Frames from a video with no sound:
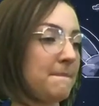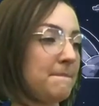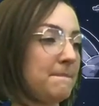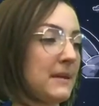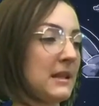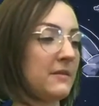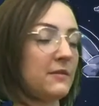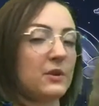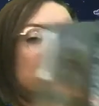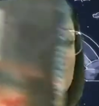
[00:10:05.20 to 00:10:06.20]
And
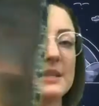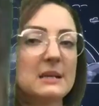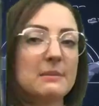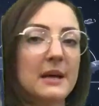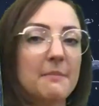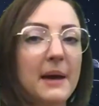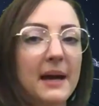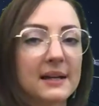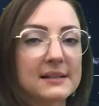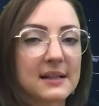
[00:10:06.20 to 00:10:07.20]
unfortunately, some of that
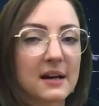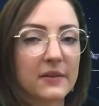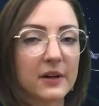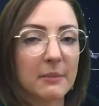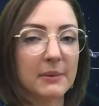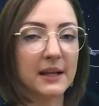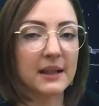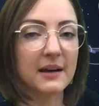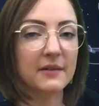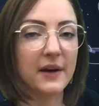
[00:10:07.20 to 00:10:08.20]
back is covered up, but I
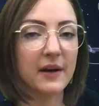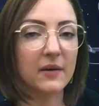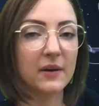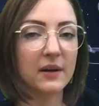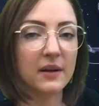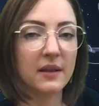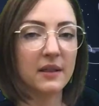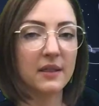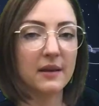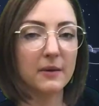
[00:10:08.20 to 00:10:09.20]
love how
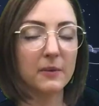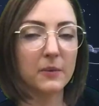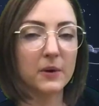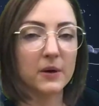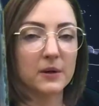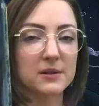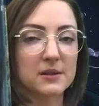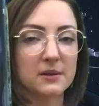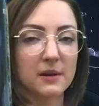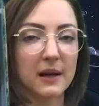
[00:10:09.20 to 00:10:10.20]
the
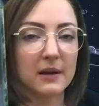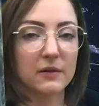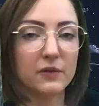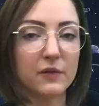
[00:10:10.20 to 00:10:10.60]
words kind of